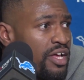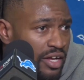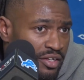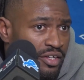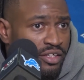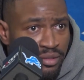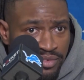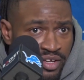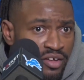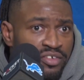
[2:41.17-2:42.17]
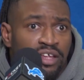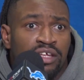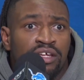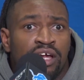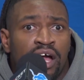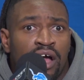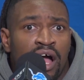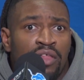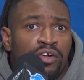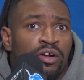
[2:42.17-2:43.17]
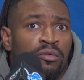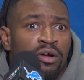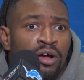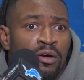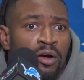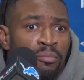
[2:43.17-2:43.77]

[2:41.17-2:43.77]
conduct themselves, how they how, how they're uh,